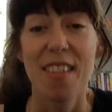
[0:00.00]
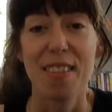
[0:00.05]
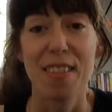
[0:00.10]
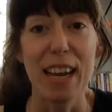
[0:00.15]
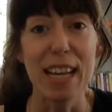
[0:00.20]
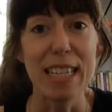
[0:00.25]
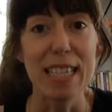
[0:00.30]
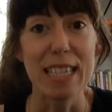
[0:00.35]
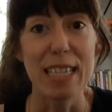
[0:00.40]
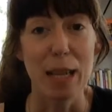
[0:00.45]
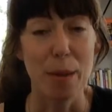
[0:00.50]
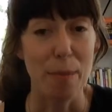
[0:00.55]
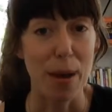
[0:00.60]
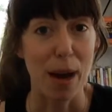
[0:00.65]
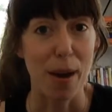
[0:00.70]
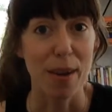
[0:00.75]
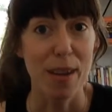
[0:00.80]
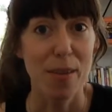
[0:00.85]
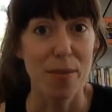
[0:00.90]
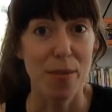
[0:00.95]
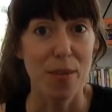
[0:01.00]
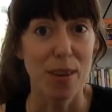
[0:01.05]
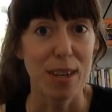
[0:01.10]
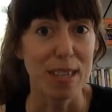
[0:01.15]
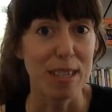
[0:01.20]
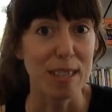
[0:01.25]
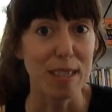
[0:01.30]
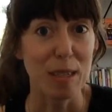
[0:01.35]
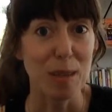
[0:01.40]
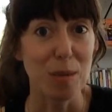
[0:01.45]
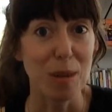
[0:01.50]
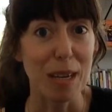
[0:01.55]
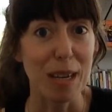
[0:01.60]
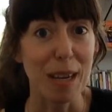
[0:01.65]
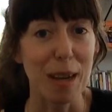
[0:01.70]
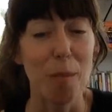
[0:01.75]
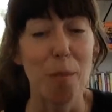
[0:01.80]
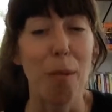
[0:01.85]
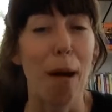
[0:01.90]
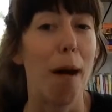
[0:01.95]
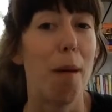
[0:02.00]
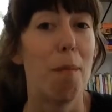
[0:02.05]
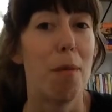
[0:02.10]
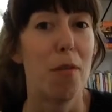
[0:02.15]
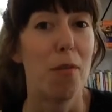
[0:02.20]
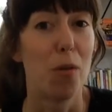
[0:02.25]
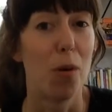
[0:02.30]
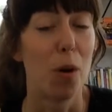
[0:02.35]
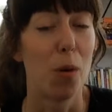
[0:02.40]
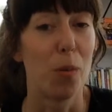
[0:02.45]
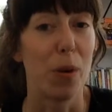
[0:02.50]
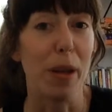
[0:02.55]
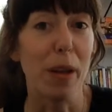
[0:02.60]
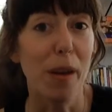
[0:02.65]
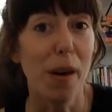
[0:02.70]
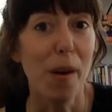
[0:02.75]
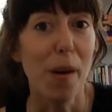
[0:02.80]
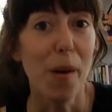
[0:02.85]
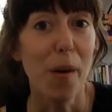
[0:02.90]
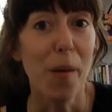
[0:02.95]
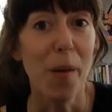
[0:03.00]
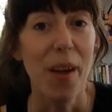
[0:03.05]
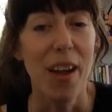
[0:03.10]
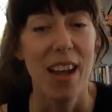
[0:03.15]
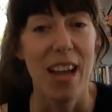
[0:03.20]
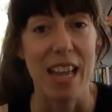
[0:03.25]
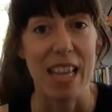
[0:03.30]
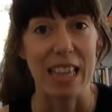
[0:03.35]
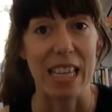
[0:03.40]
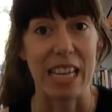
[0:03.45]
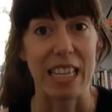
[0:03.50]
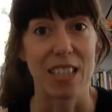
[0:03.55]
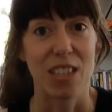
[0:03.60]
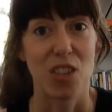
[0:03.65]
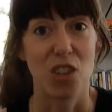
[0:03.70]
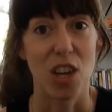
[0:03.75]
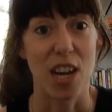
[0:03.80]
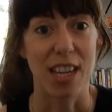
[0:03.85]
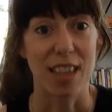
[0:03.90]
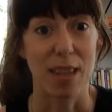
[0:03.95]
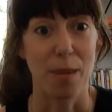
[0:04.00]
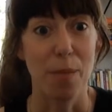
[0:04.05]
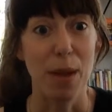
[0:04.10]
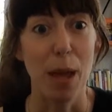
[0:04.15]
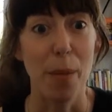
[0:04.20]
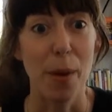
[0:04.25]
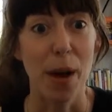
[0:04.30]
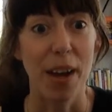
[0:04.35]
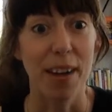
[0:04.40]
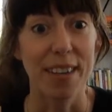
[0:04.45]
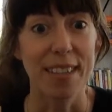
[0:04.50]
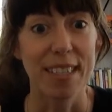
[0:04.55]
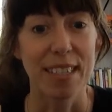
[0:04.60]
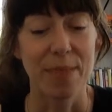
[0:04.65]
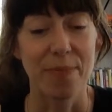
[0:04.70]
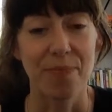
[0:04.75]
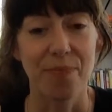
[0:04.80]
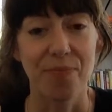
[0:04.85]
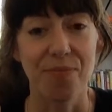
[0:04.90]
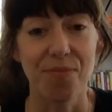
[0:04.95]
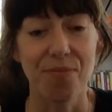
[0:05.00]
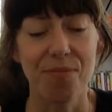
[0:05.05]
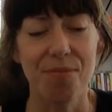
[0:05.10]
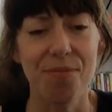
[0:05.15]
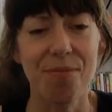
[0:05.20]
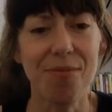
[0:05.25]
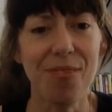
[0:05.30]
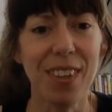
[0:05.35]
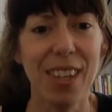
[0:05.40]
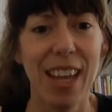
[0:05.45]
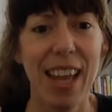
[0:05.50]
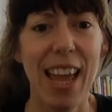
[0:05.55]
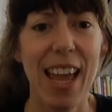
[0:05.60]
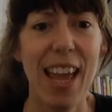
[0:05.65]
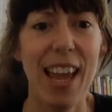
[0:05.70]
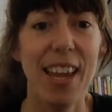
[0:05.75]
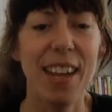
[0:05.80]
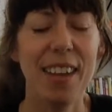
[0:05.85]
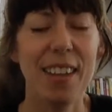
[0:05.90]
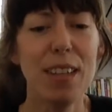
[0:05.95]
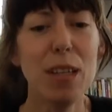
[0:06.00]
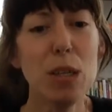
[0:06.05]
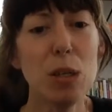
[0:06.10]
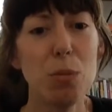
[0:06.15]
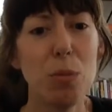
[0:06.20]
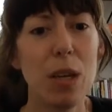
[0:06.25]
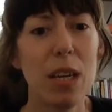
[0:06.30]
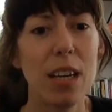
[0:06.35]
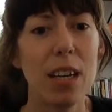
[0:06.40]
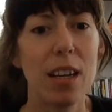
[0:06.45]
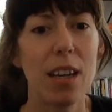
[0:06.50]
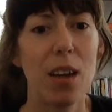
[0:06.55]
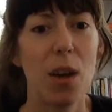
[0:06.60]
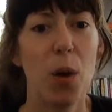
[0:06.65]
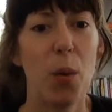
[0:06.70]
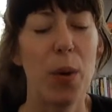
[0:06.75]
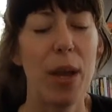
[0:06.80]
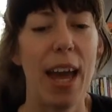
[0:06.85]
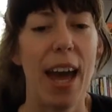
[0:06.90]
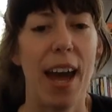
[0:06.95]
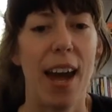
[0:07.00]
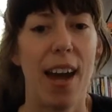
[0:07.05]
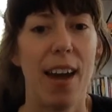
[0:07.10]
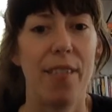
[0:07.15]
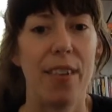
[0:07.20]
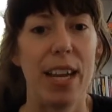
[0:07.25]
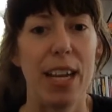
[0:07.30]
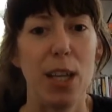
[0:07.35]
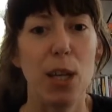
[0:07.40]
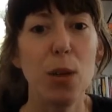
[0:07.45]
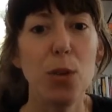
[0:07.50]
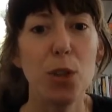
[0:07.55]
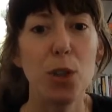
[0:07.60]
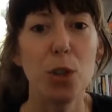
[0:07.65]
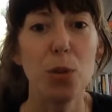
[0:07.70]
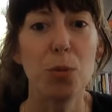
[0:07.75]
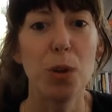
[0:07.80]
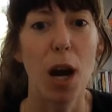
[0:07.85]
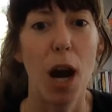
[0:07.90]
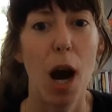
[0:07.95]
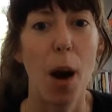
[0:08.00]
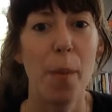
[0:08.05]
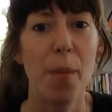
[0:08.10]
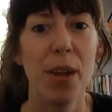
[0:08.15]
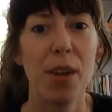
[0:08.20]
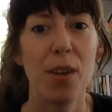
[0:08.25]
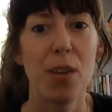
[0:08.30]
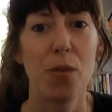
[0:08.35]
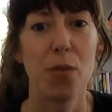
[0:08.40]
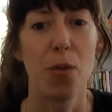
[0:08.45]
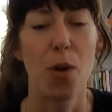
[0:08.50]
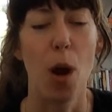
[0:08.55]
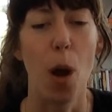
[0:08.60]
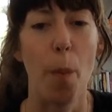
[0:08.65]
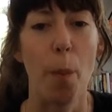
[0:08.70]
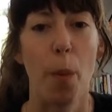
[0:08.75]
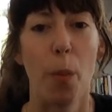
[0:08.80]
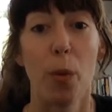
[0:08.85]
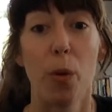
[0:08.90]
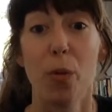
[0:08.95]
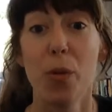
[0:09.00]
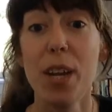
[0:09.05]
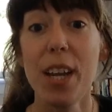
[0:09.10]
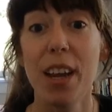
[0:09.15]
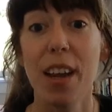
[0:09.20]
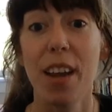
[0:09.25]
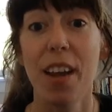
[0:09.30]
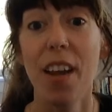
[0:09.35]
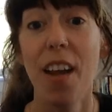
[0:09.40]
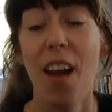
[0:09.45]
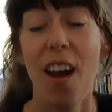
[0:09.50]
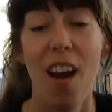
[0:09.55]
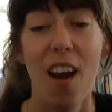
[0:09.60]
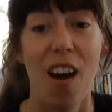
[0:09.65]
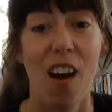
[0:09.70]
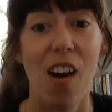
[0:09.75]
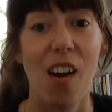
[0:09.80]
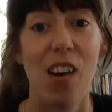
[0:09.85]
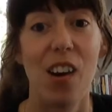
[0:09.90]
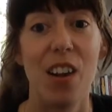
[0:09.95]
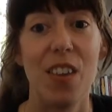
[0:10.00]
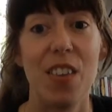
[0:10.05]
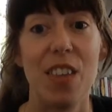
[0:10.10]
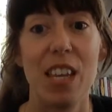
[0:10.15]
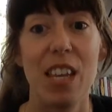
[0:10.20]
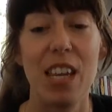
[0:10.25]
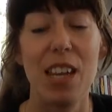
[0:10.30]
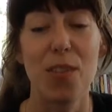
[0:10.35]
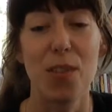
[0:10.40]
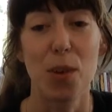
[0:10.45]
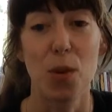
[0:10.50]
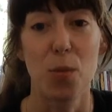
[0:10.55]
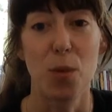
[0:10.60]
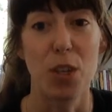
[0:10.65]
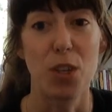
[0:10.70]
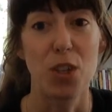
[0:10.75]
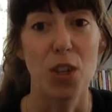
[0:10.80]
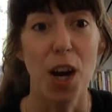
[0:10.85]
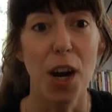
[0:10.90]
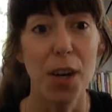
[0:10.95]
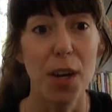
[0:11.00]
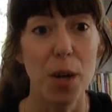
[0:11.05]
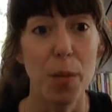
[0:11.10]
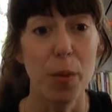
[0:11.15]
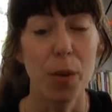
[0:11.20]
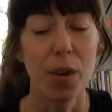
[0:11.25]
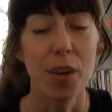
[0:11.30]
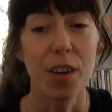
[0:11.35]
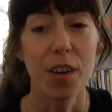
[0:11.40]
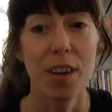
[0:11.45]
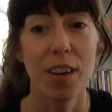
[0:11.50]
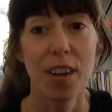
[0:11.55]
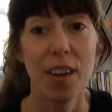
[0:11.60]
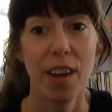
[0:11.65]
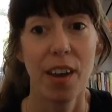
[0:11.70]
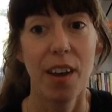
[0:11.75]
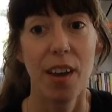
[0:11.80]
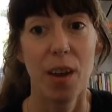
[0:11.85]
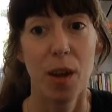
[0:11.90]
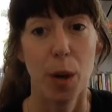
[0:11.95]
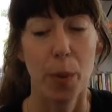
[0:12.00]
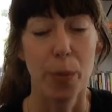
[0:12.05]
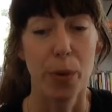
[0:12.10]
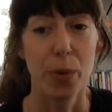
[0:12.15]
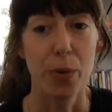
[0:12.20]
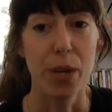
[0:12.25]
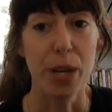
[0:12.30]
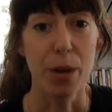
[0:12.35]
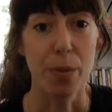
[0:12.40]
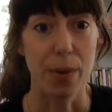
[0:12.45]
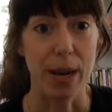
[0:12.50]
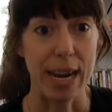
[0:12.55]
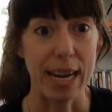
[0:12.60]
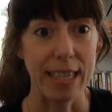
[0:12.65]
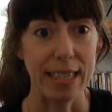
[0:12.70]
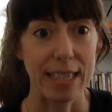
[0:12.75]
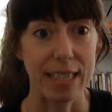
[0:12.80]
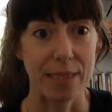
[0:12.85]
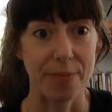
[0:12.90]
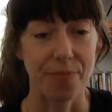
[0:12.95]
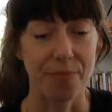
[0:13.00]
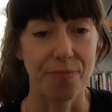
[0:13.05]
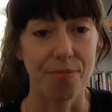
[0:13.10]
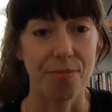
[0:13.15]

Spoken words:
That's about it for us this week, but before we go, let's check the mailbox. And this week we have a YouTube comment from Maria on the Ether Witch audiobook. Maria writes,